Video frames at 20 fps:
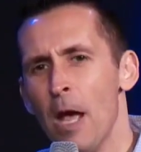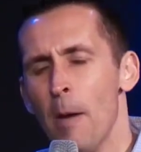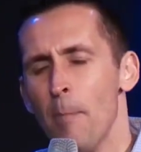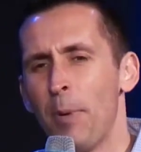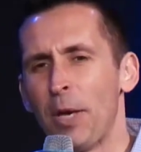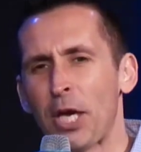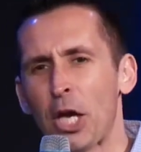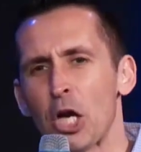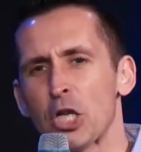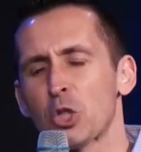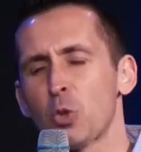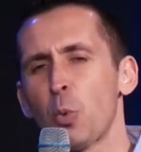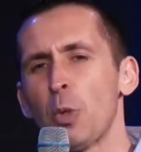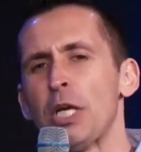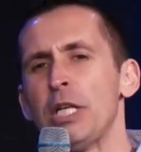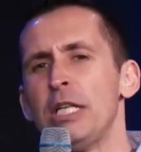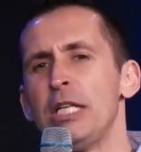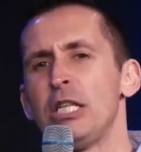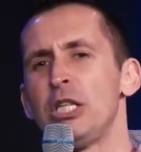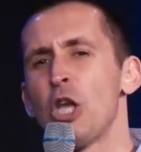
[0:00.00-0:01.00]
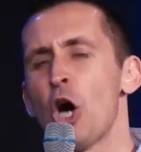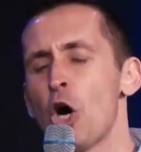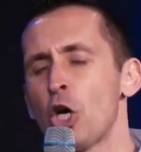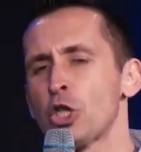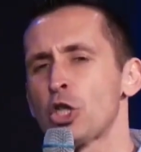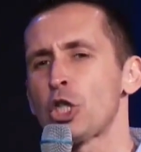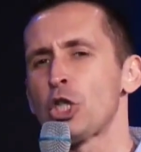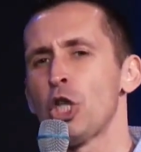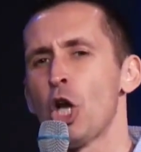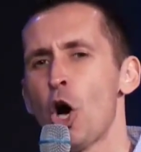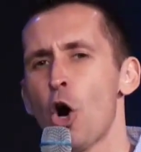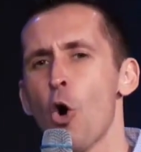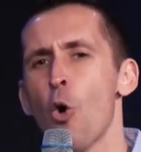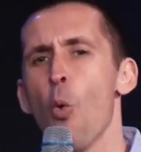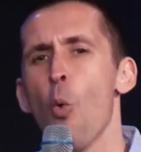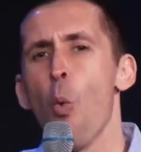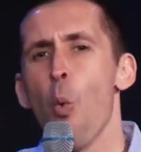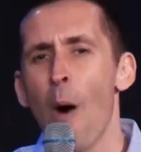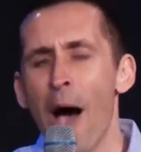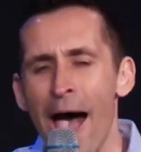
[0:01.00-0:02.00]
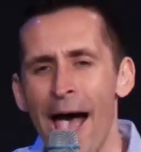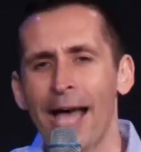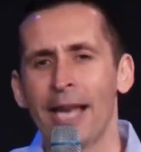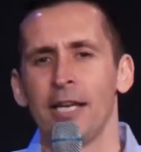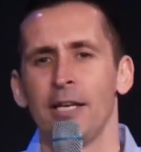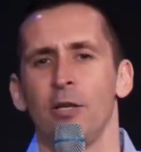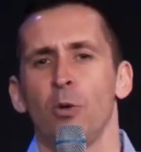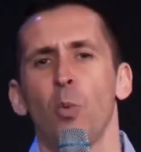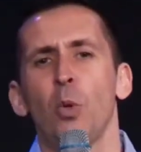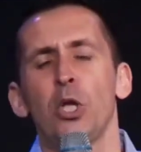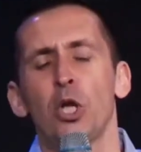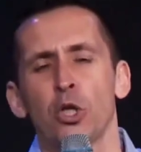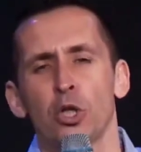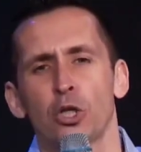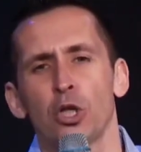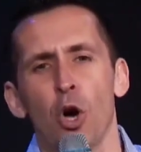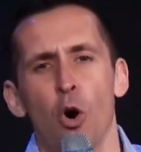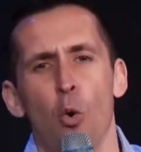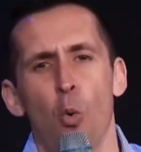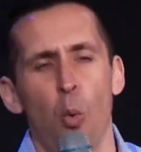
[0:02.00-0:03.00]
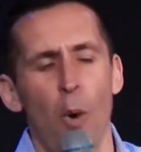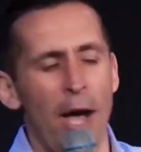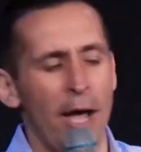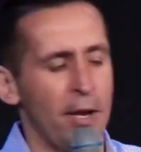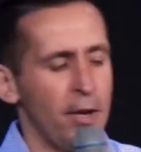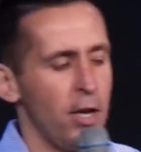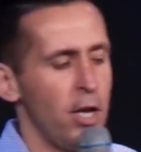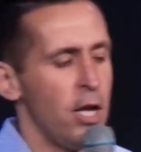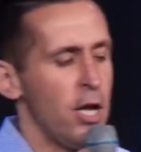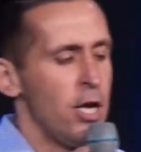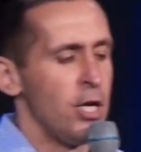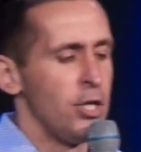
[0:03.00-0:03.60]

because we don't know when,